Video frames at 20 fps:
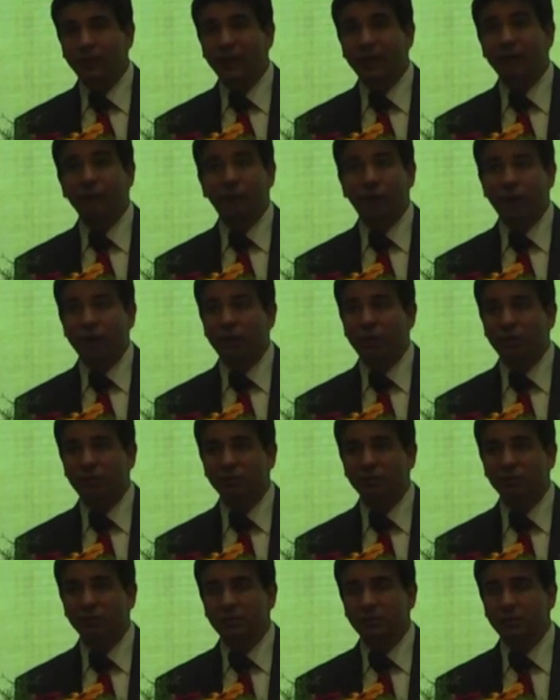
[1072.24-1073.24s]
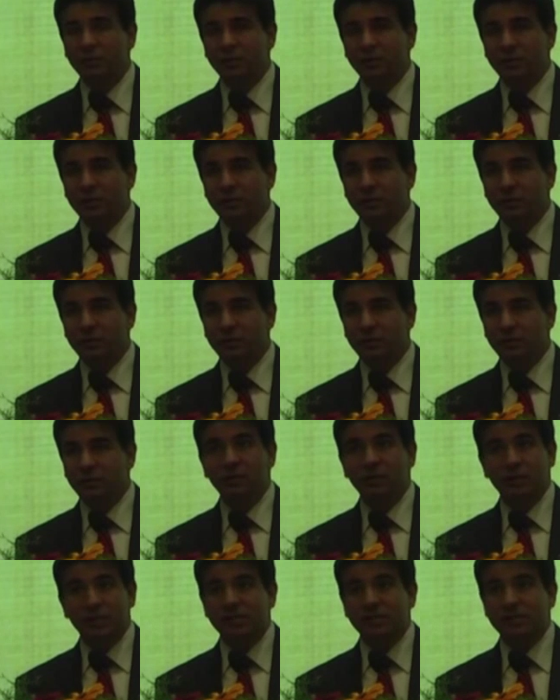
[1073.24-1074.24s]
And war
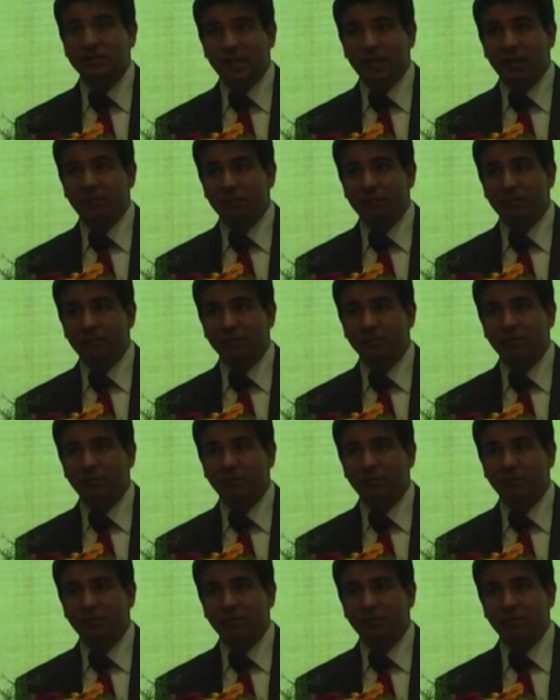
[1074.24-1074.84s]
is the same